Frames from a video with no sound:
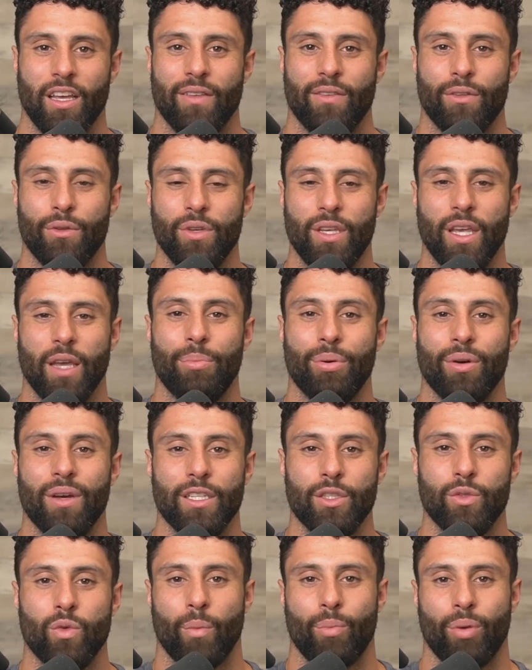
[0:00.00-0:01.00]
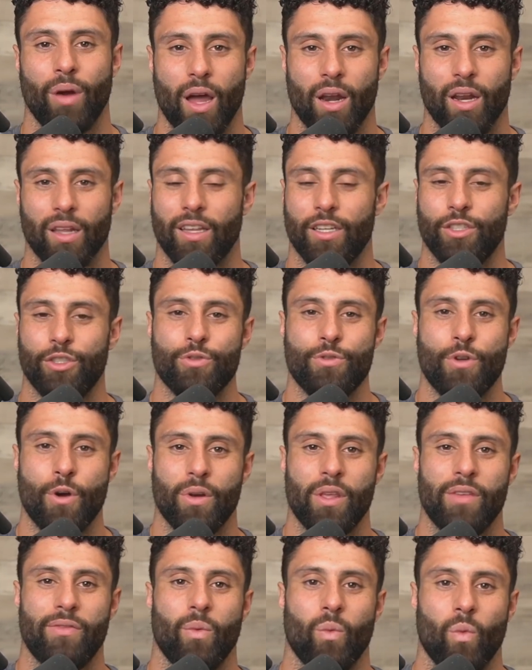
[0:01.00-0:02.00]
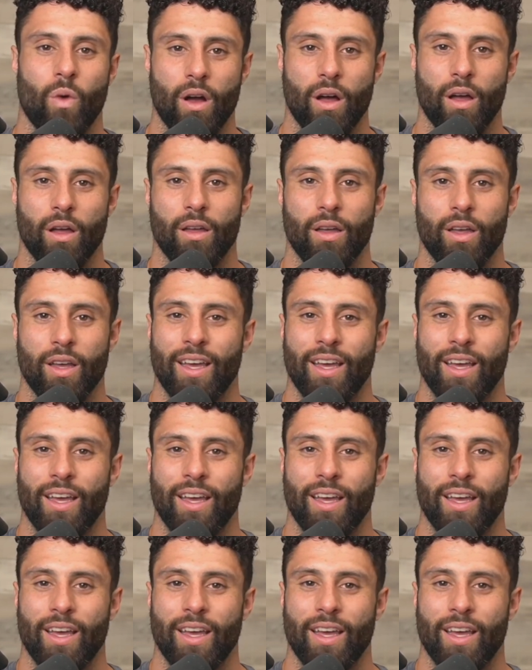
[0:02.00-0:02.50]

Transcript: You get put into a product that you don't even want.